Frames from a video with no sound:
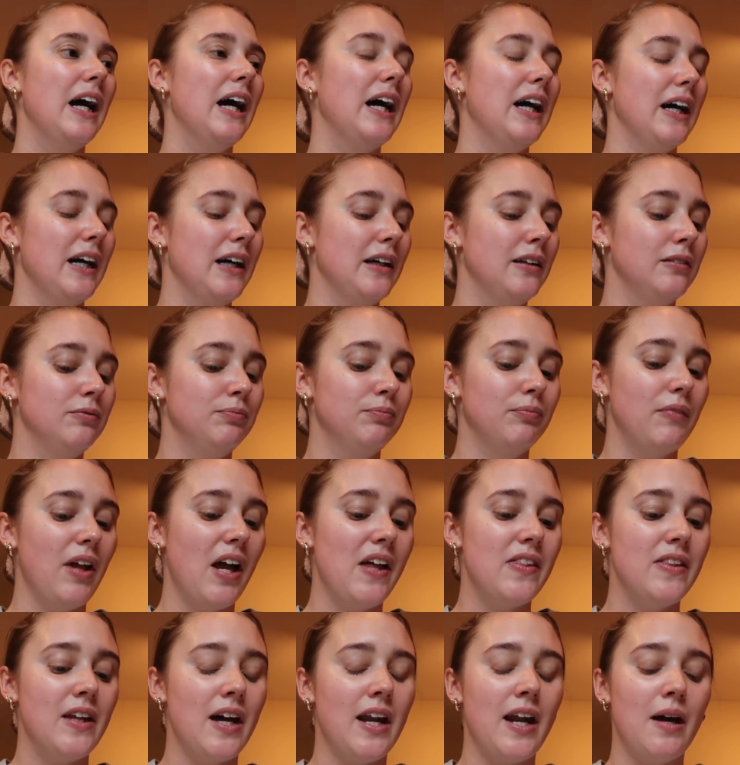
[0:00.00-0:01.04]

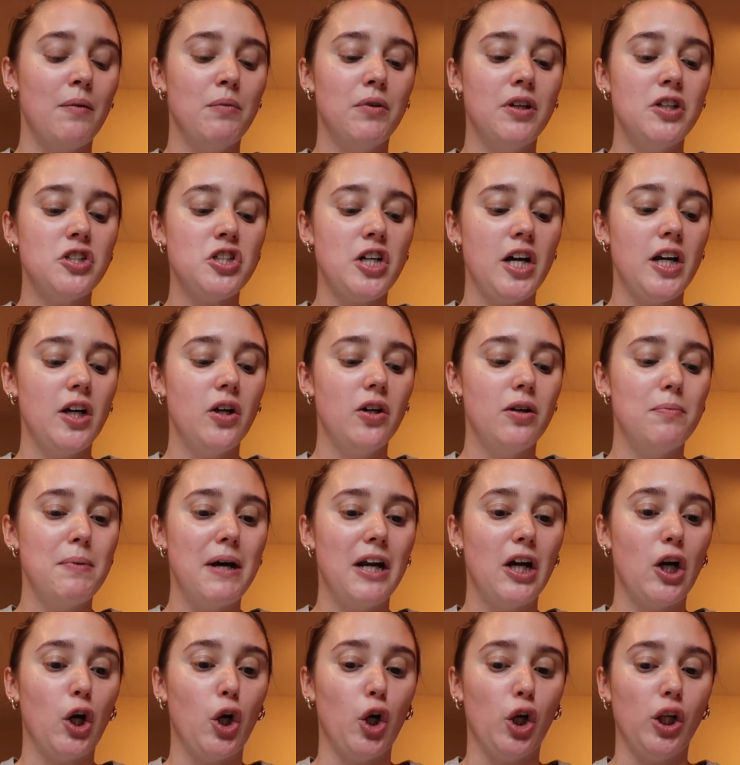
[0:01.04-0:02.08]
And then I'm gonna try to go to
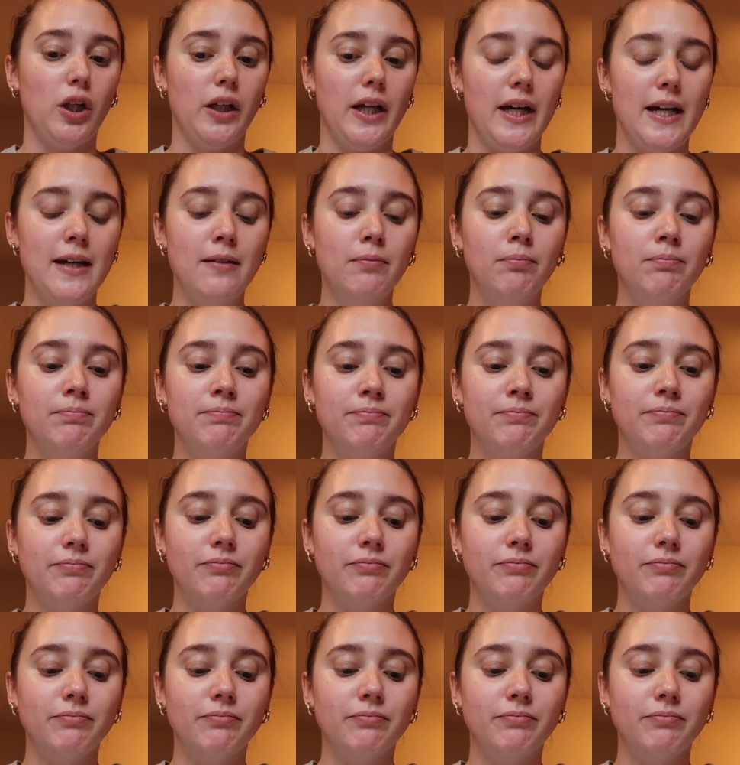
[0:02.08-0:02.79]
bed early.